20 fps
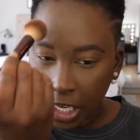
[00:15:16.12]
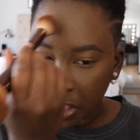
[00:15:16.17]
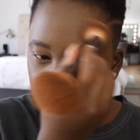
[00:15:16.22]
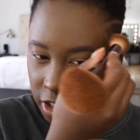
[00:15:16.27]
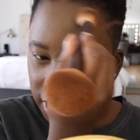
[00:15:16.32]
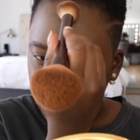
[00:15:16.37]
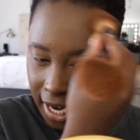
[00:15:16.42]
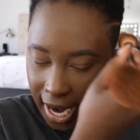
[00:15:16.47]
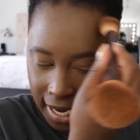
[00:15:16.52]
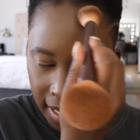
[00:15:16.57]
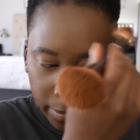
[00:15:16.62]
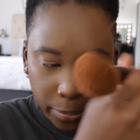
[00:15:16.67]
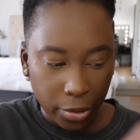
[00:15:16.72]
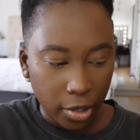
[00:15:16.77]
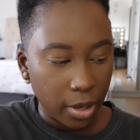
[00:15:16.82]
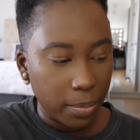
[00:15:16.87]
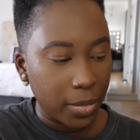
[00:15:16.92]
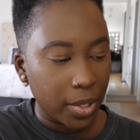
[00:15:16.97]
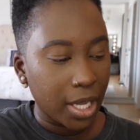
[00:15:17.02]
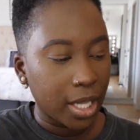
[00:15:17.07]
just kind of
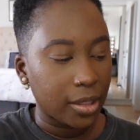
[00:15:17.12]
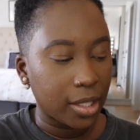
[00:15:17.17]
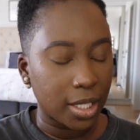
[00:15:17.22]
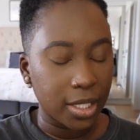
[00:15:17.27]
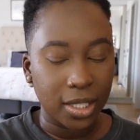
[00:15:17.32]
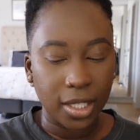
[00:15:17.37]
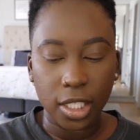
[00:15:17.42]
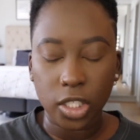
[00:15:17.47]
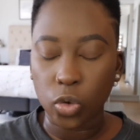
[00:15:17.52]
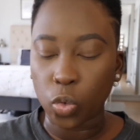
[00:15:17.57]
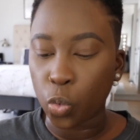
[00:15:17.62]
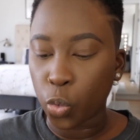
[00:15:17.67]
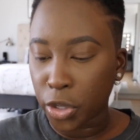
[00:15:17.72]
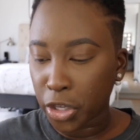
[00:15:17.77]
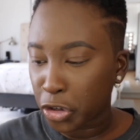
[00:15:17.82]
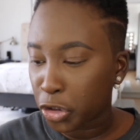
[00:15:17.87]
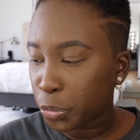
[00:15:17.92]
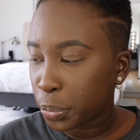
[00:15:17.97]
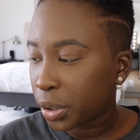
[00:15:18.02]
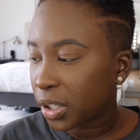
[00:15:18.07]
put me in this
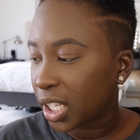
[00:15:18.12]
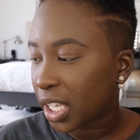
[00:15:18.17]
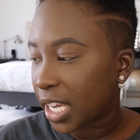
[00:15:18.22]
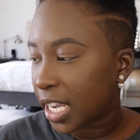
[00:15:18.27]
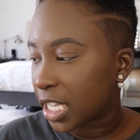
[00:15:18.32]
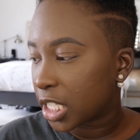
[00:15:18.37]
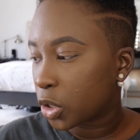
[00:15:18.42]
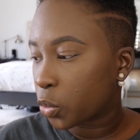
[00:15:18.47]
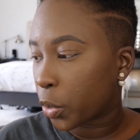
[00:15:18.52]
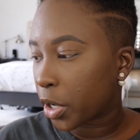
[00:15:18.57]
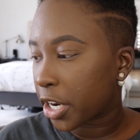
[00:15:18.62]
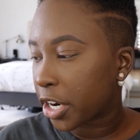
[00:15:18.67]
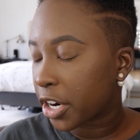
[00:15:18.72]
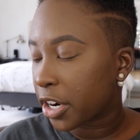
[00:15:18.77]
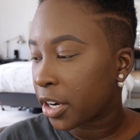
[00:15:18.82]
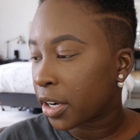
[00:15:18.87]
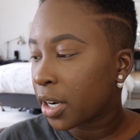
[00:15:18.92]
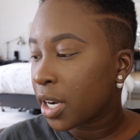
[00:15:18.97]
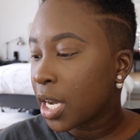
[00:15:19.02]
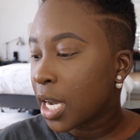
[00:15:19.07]
weird place
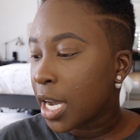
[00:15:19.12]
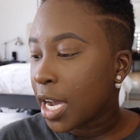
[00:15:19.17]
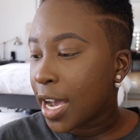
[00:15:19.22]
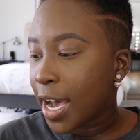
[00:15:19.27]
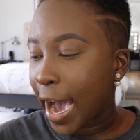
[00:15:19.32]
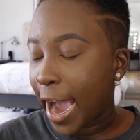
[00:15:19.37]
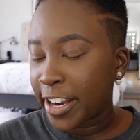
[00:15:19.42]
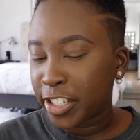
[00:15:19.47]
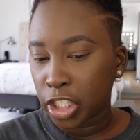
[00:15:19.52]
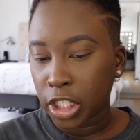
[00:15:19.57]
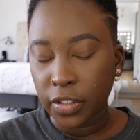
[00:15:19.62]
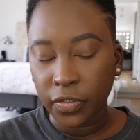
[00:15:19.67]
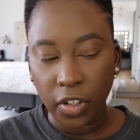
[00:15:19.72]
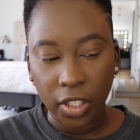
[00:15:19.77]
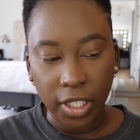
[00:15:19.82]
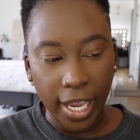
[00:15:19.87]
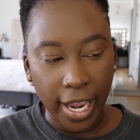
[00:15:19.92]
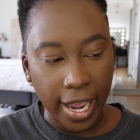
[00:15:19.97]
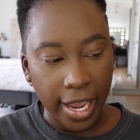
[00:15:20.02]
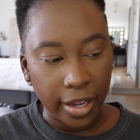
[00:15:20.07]
where I just
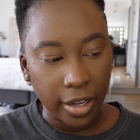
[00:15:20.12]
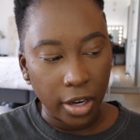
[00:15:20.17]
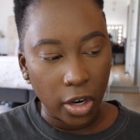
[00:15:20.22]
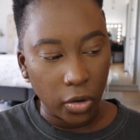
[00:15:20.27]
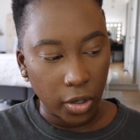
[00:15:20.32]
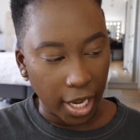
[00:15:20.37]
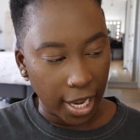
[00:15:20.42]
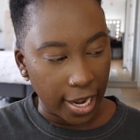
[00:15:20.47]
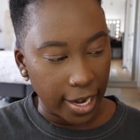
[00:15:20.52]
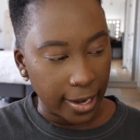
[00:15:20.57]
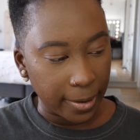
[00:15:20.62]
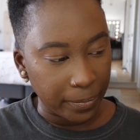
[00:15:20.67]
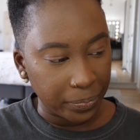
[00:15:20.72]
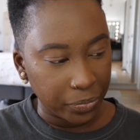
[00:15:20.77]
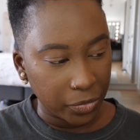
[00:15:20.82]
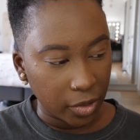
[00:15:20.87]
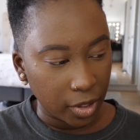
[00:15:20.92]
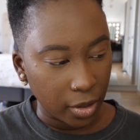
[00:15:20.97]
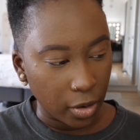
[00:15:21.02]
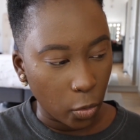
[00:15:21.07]
feel like, okay,
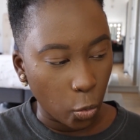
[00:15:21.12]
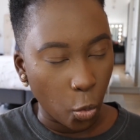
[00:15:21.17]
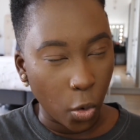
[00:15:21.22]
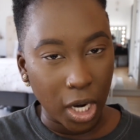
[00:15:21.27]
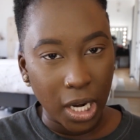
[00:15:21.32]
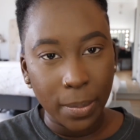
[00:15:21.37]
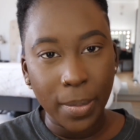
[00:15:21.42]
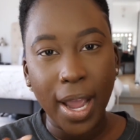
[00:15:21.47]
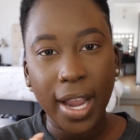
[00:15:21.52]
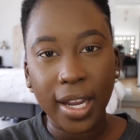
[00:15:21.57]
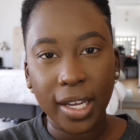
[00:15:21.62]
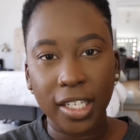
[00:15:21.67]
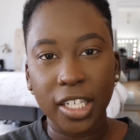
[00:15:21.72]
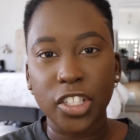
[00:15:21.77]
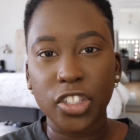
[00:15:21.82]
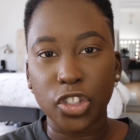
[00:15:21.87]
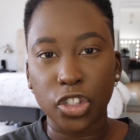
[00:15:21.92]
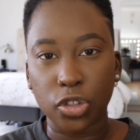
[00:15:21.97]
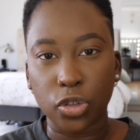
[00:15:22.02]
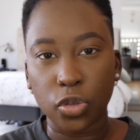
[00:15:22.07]
what am I
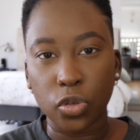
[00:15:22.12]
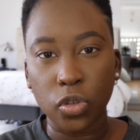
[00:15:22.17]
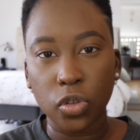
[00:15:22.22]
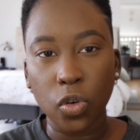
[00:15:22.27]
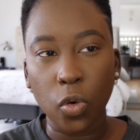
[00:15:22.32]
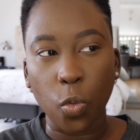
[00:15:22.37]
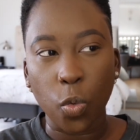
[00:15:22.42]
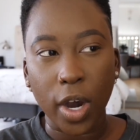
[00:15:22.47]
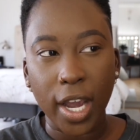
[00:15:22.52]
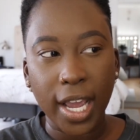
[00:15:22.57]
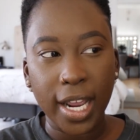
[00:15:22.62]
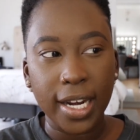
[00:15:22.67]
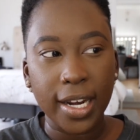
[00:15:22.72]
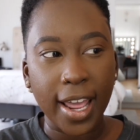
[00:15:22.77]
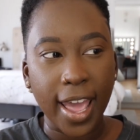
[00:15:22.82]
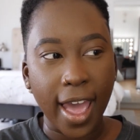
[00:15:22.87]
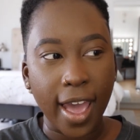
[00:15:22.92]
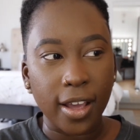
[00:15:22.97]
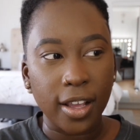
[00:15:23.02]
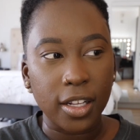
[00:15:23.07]
going to do? What
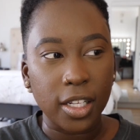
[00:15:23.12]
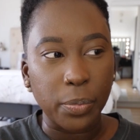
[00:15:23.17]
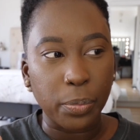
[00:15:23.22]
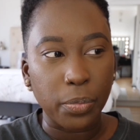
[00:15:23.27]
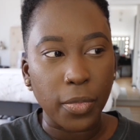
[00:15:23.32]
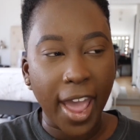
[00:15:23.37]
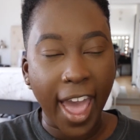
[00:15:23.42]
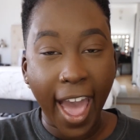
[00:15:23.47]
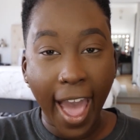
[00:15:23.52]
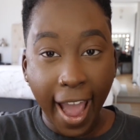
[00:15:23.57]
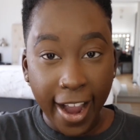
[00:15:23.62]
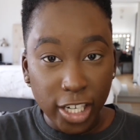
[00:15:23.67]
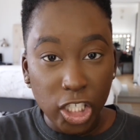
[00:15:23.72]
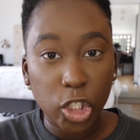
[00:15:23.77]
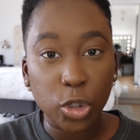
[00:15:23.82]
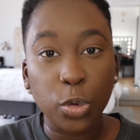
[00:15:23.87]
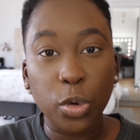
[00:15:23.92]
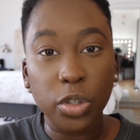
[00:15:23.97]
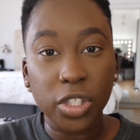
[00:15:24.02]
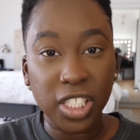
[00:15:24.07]

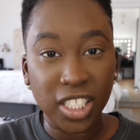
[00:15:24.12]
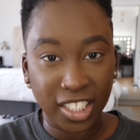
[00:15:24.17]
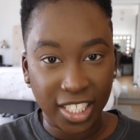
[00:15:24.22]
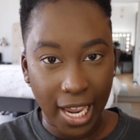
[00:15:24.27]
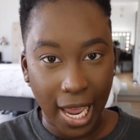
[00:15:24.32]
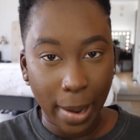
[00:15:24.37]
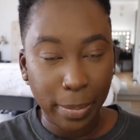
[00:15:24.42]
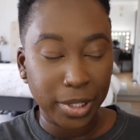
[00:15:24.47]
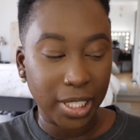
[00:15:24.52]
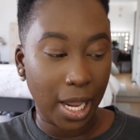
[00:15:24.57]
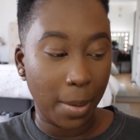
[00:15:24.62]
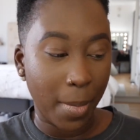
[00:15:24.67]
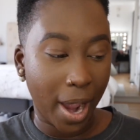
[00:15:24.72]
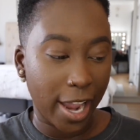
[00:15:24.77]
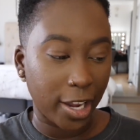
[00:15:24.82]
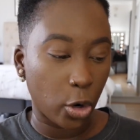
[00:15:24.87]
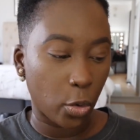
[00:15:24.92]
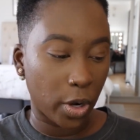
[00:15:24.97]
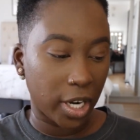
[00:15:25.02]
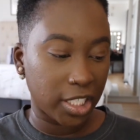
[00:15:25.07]
actual steps am
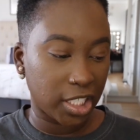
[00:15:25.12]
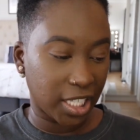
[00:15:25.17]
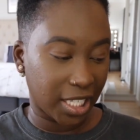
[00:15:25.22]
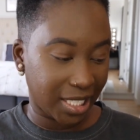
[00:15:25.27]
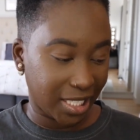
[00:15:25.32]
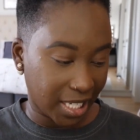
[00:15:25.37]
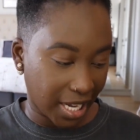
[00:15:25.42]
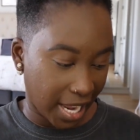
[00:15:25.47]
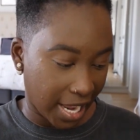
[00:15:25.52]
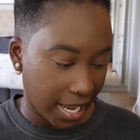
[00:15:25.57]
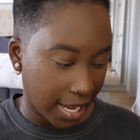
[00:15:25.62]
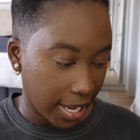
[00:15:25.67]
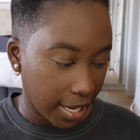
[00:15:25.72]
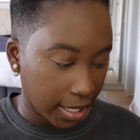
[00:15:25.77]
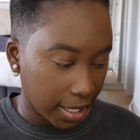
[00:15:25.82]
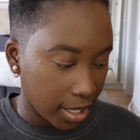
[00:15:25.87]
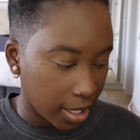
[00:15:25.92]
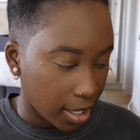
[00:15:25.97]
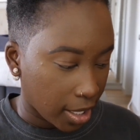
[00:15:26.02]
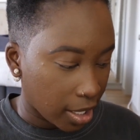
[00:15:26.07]
I going to
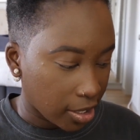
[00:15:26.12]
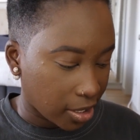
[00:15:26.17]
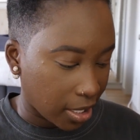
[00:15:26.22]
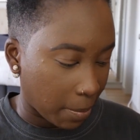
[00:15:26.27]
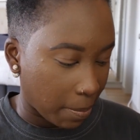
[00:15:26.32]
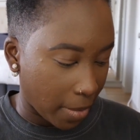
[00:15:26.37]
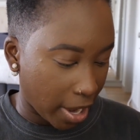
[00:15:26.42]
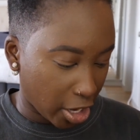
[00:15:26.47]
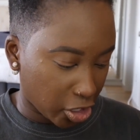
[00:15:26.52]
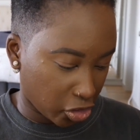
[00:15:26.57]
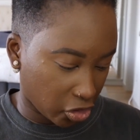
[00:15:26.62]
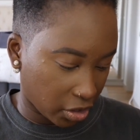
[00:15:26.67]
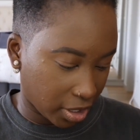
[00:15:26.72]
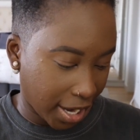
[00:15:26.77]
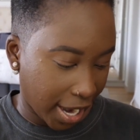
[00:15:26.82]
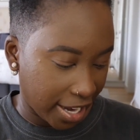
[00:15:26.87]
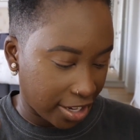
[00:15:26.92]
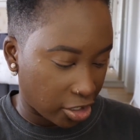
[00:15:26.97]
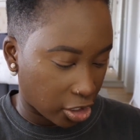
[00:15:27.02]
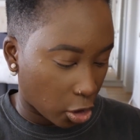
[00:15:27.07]
take to make sure
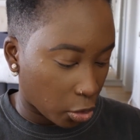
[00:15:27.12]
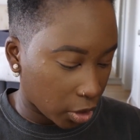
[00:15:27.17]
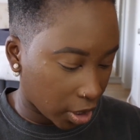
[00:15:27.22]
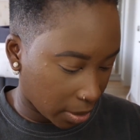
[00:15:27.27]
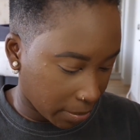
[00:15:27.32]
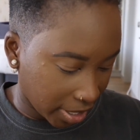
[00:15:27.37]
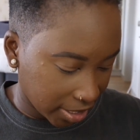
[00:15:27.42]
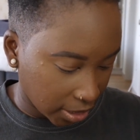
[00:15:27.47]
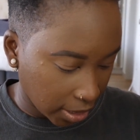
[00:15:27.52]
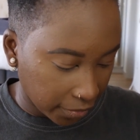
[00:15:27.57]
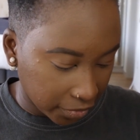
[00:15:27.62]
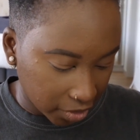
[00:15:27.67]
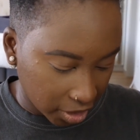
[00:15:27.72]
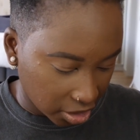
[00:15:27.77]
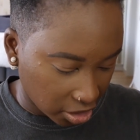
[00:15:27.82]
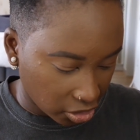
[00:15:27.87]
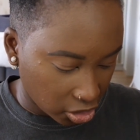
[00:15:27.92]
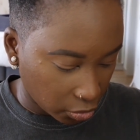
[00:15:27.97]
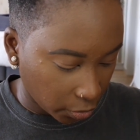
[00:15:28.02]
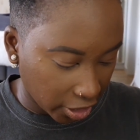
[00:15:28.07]
that I don't get myself in
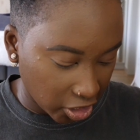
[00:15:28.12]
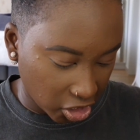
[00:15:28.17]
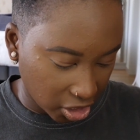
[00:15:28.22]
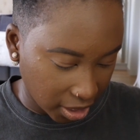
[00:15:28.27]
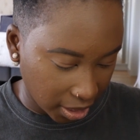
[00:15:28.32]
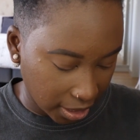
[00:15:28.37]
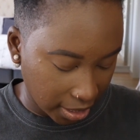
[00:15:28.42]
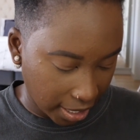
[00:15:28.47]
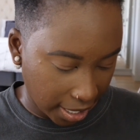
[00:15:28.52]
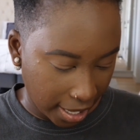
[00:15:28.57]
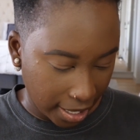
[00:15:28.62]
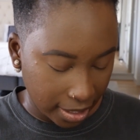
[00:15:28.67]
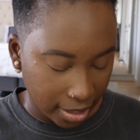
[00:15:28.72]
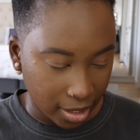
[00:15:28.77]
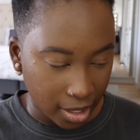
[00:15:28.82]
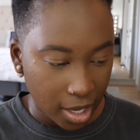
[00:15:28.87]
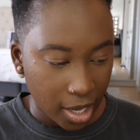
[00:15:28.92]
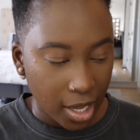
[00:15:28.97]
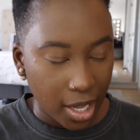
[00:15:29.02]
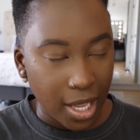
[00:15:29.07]
this situation
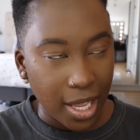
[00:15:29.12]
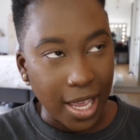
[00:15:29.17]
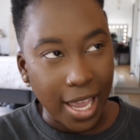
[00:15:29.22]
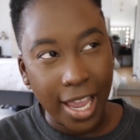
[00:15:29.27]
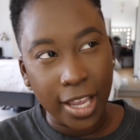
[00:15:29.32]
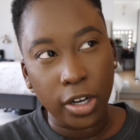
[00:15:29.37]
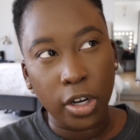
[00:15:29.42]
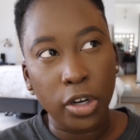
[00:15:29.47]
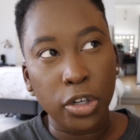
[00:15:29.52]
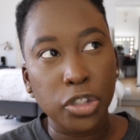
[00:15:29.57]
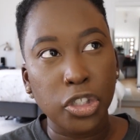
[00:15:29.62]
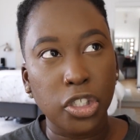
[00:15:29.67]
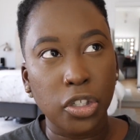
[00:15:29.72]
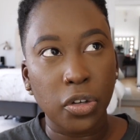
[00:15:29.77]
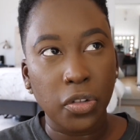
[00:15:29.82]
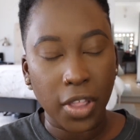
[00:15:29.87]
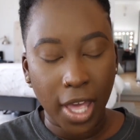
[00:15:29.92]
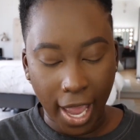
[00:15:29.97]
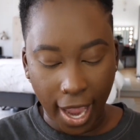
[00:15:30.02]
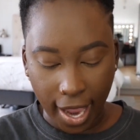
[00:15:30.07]
again? And
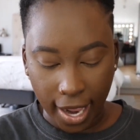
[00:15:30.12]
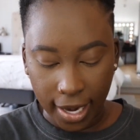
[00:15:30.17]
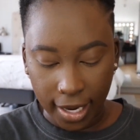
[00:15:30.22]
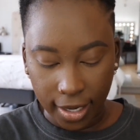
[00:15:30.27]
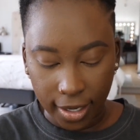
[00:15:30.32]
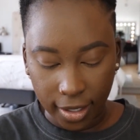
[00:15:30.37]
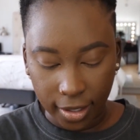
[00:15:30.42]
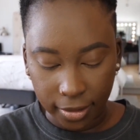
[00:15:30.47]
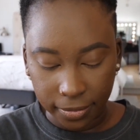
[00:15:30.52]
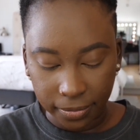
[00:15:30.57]
also that